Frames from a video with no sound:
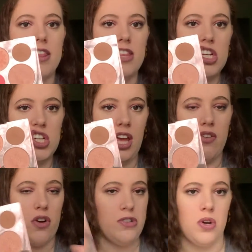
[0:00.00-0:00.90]
This shade
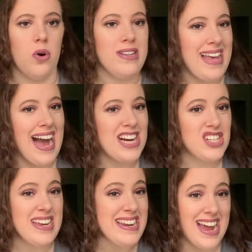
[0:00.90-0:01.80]
Rose Gold is
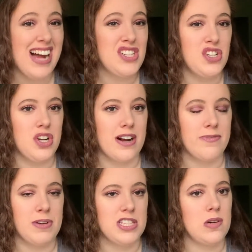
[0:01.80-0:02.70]
actually not too dark
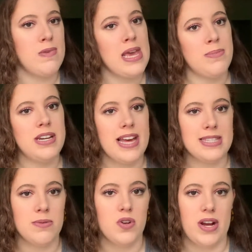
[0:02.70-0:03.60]
for me, so I'm able to
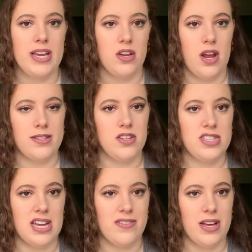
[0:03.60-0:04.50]
get some great
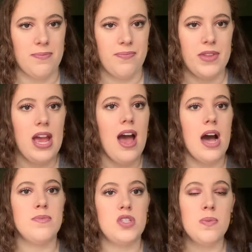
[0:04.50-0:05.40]
use out of it.
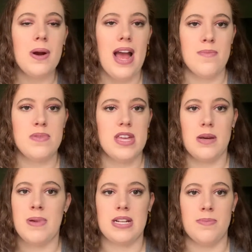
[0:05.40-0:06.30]
I'm super happy that I
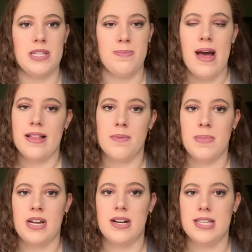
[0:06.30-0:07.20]
picked up this palette
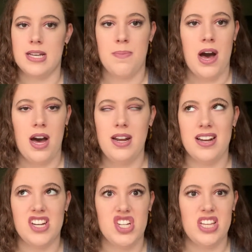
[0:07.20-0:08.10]
because upon
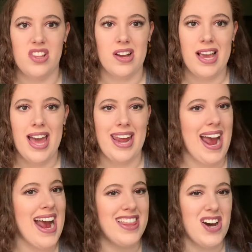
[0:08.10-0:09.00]
initially looking at it,
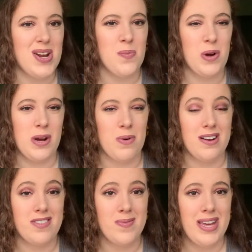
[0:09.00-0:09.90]
I thought it wouldn't
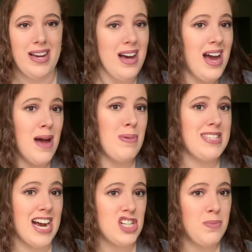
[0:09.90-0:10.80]
work for me, but it's
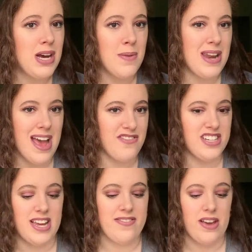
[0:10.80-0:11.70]
actually become an
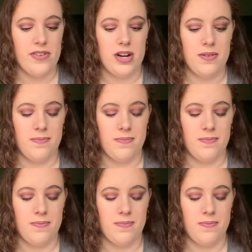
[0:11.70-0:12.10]
everyday favorite.